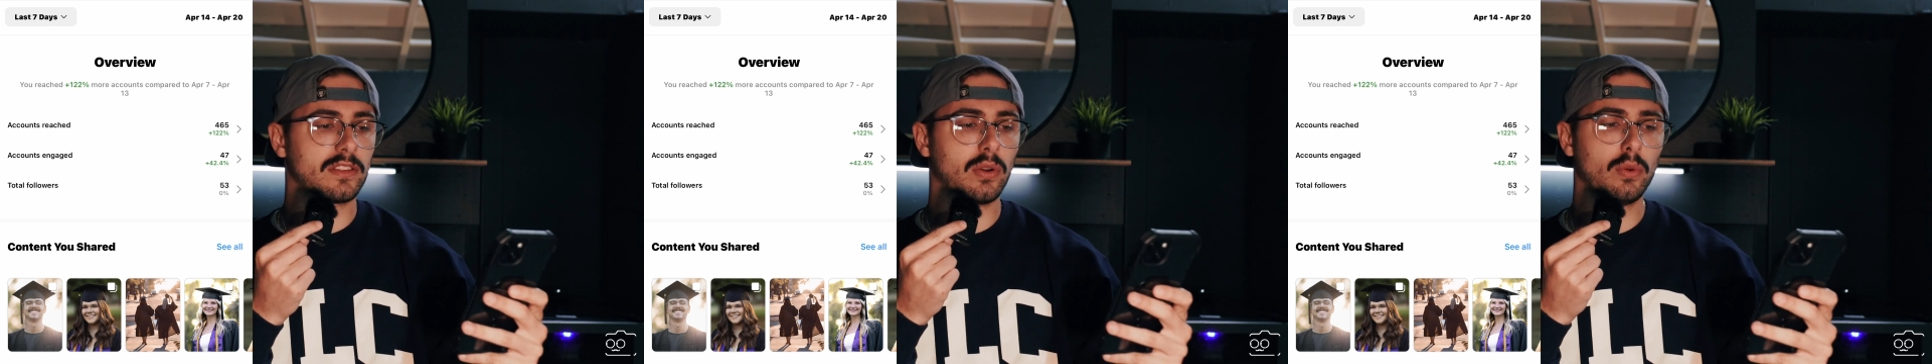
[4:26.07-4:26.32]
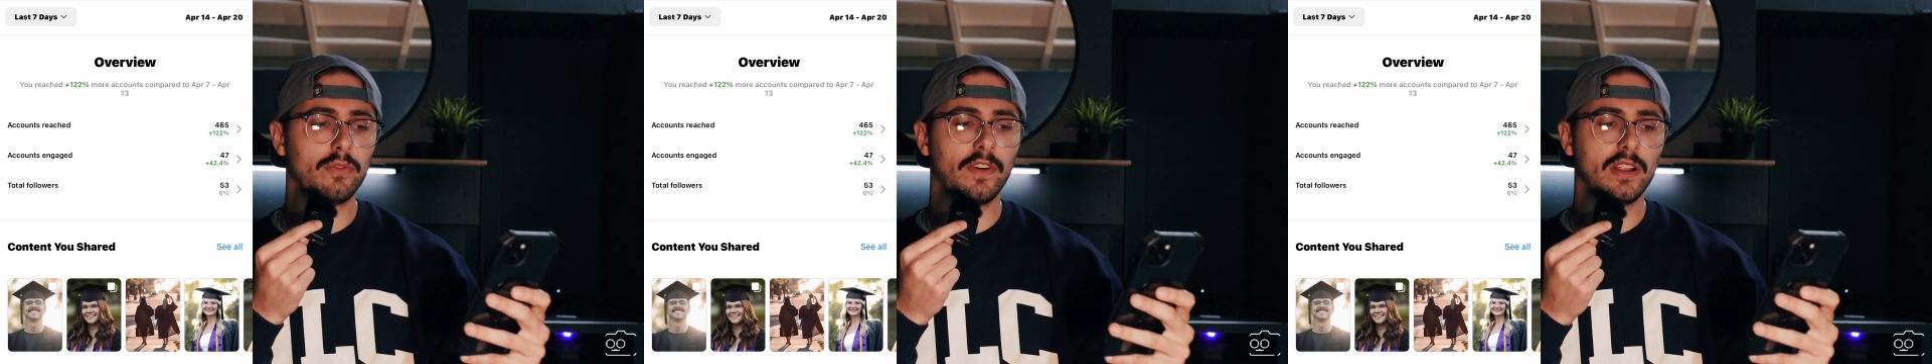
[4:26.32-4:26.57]

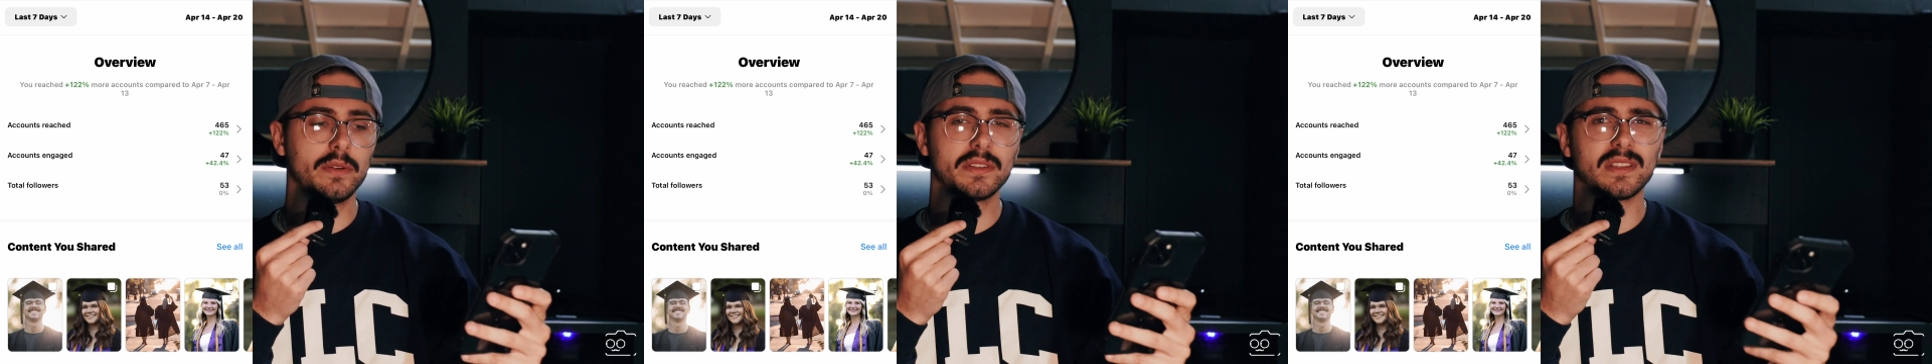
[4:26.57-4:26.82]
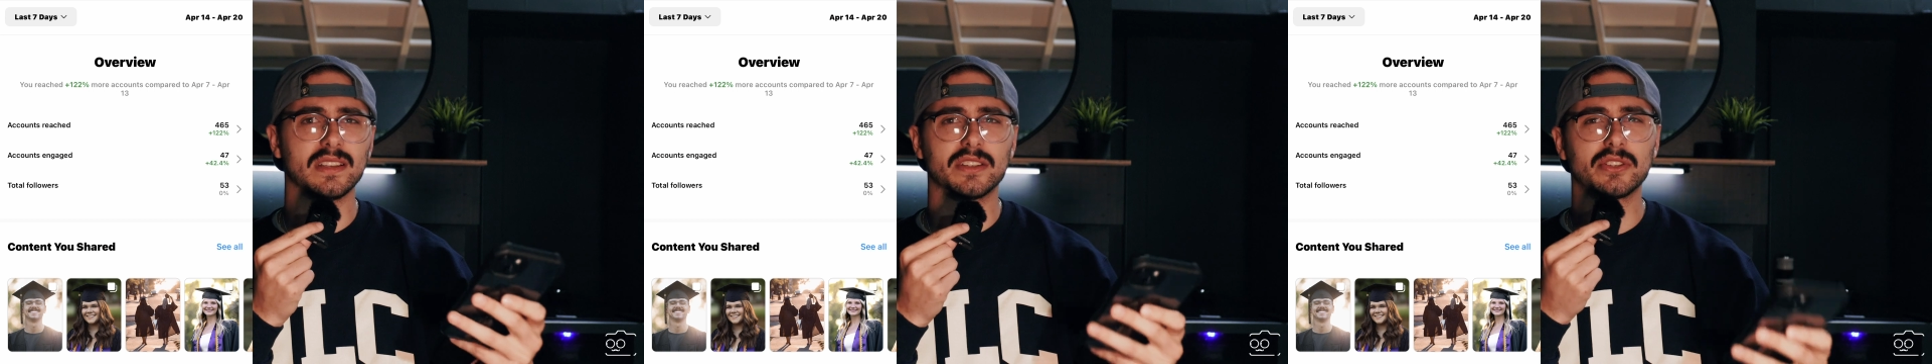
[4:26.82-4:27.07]
total
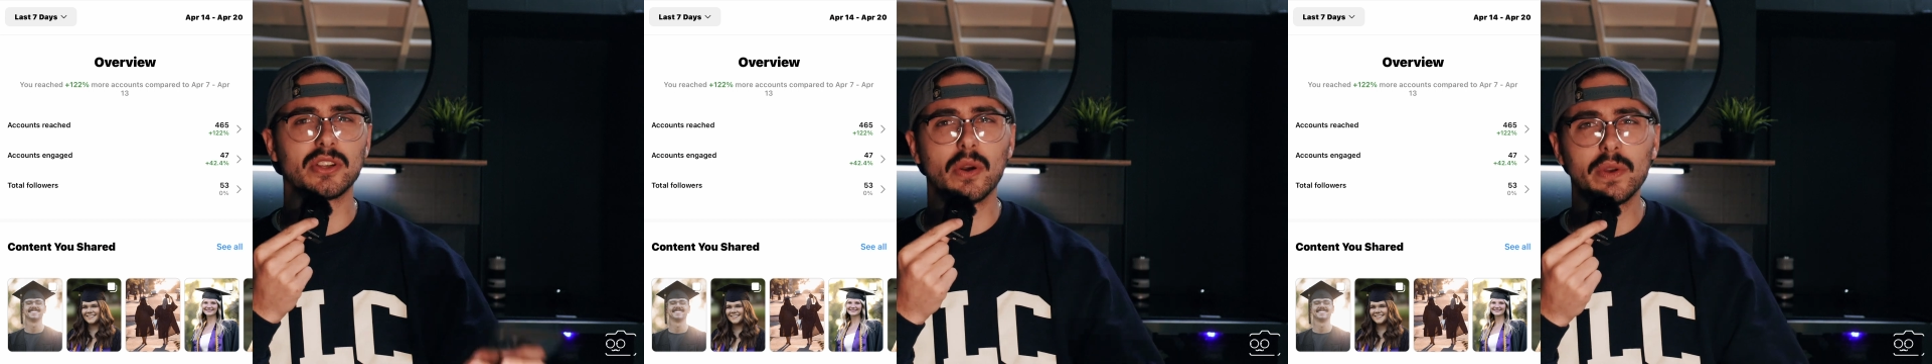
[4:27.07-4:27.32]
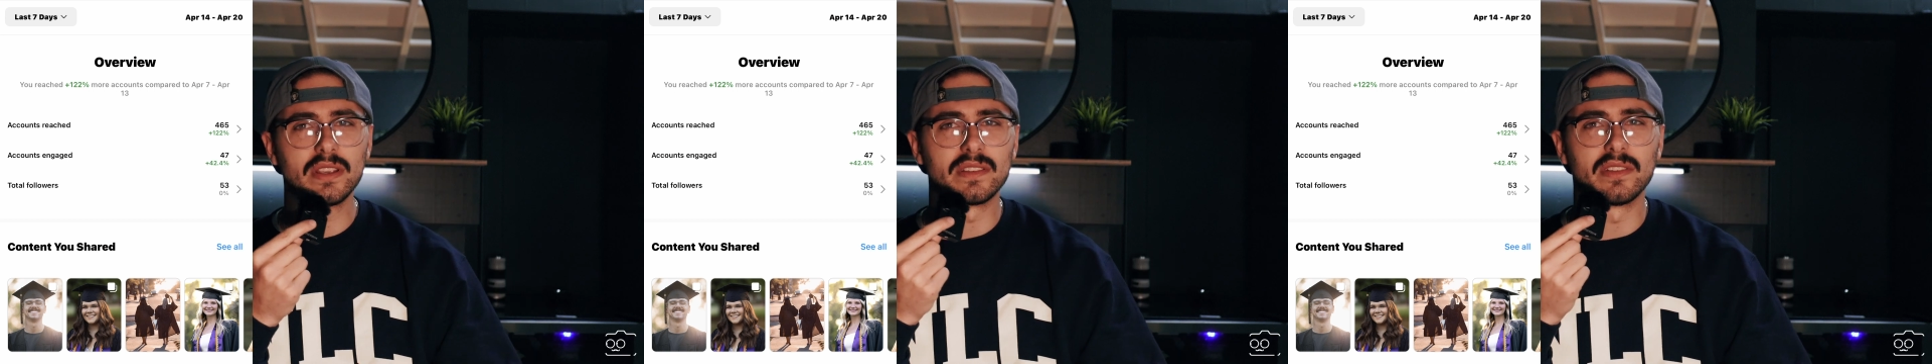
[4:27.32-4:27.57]
followers is
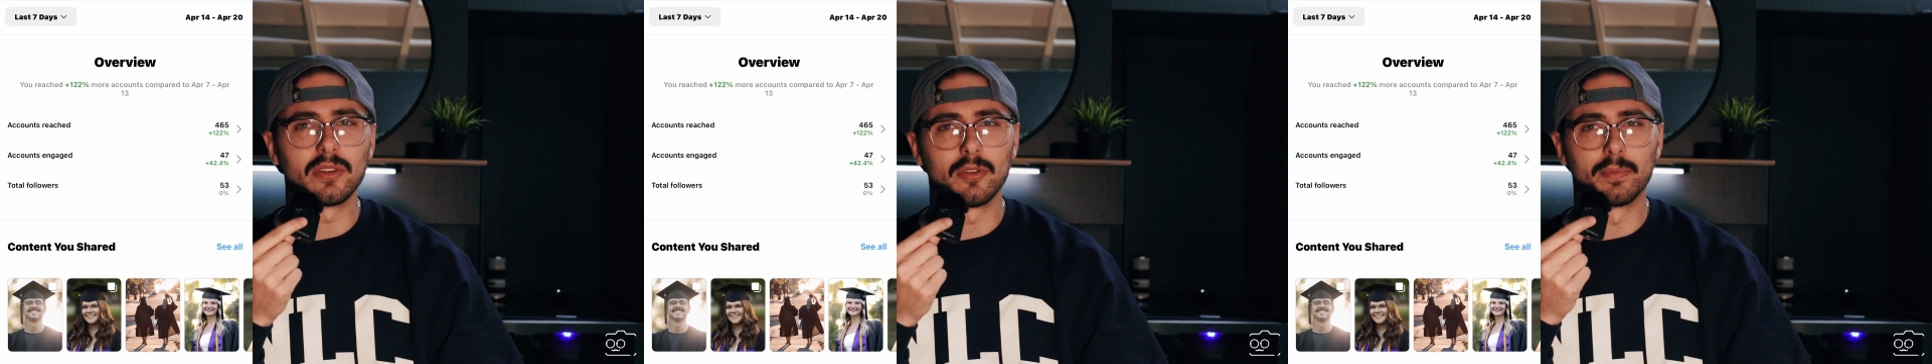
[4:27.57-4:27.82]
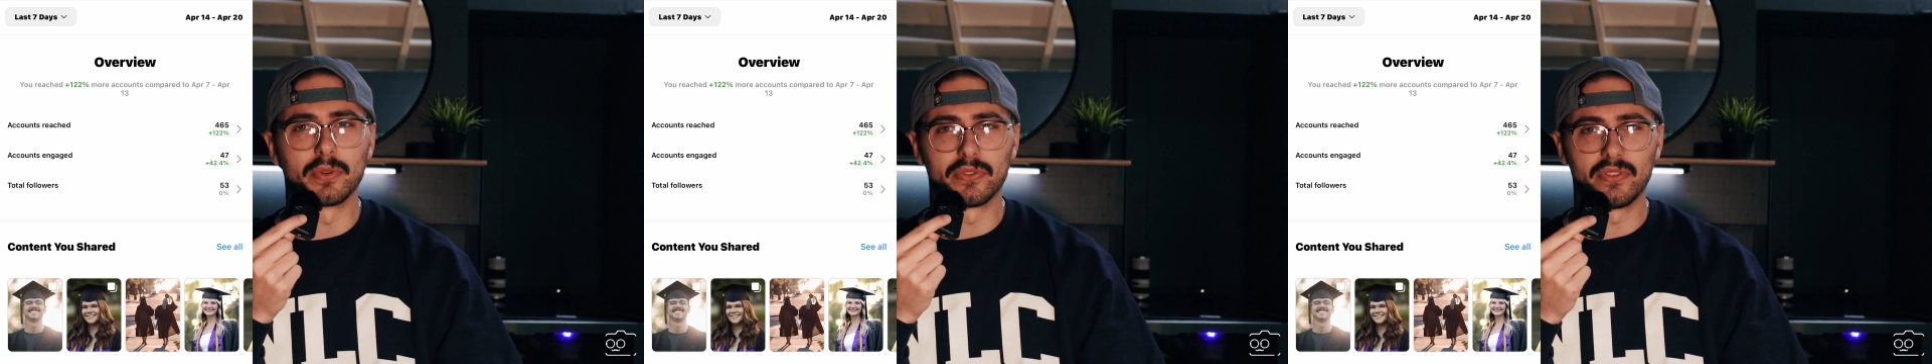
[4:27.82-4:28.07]
showing
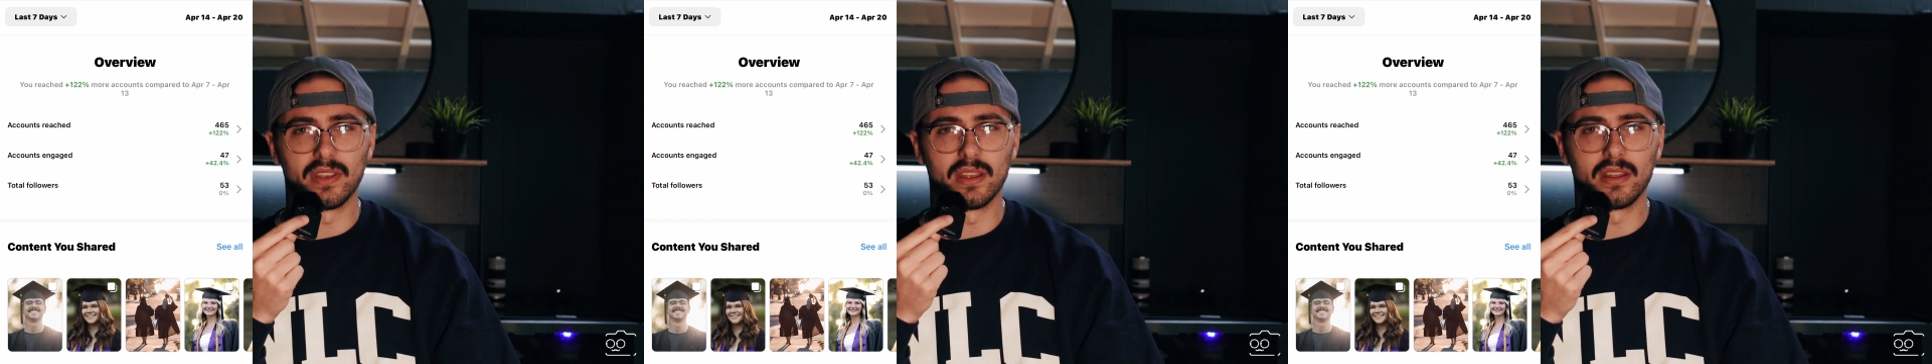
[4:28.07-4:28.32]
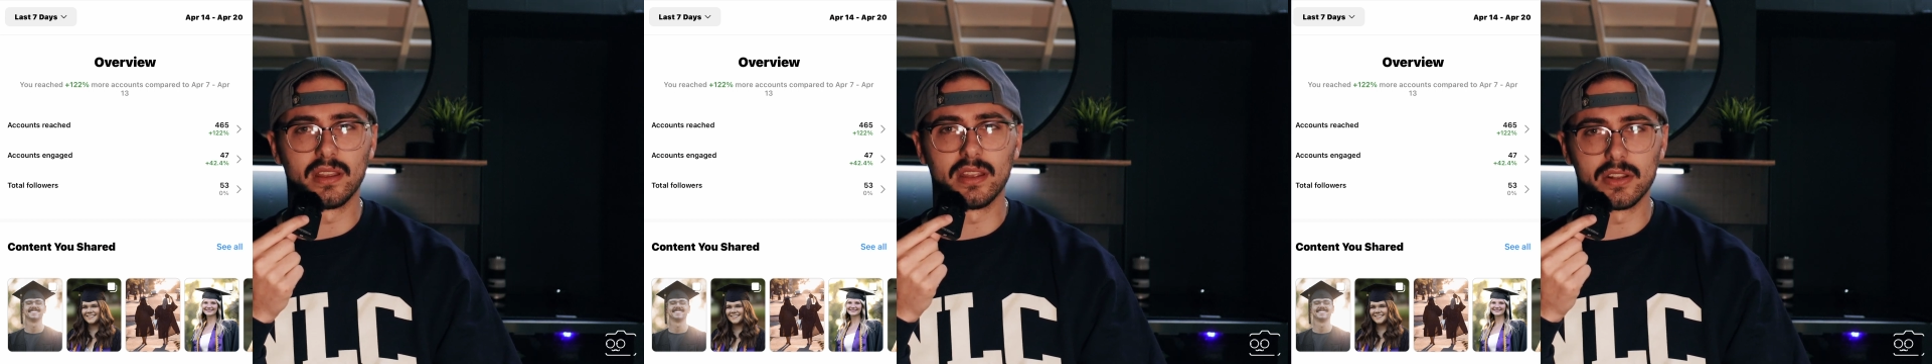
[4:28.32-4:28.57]
0%
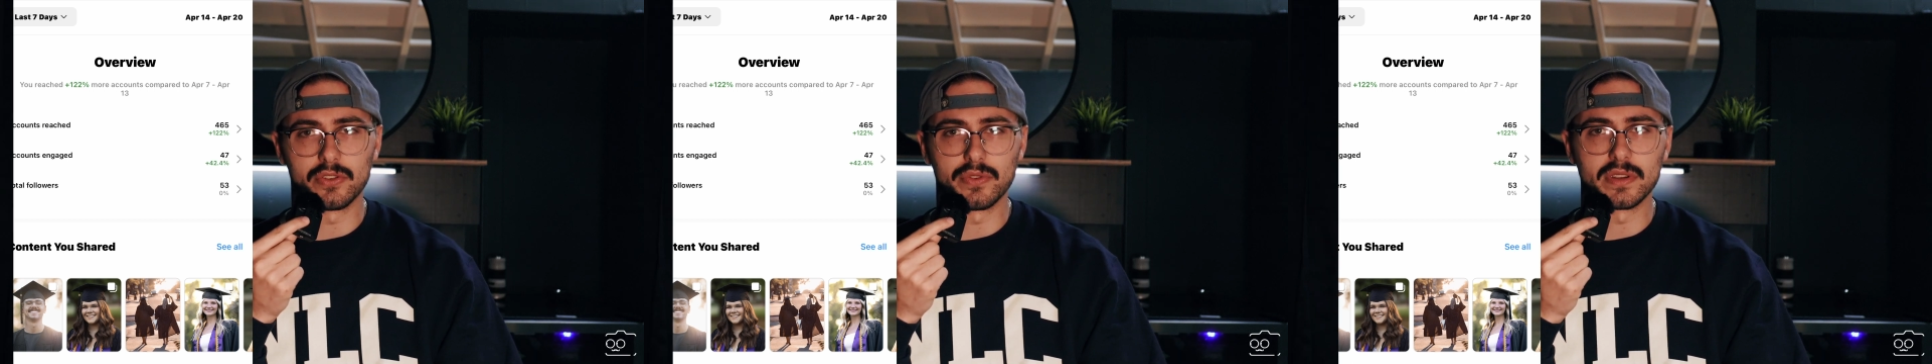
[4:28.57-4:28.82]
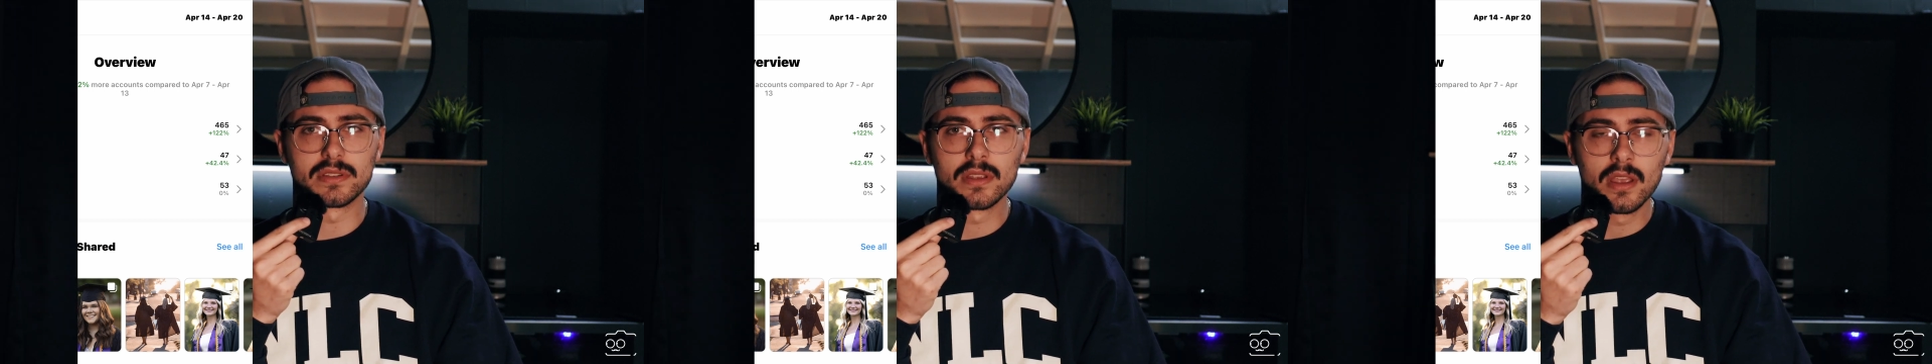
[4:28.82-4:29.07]

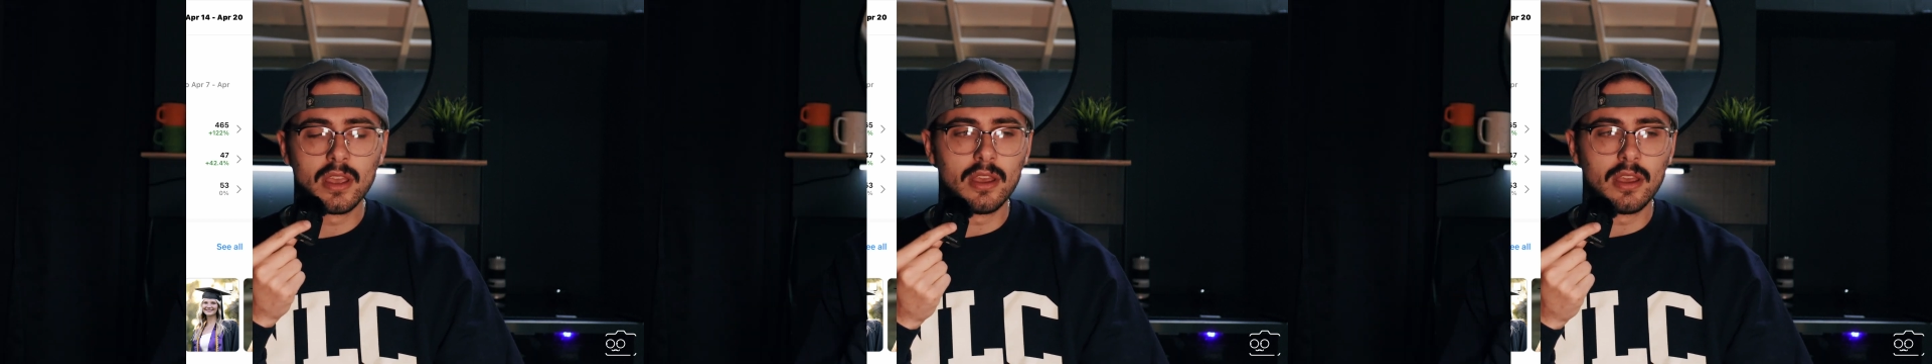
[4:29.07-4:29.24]
increase,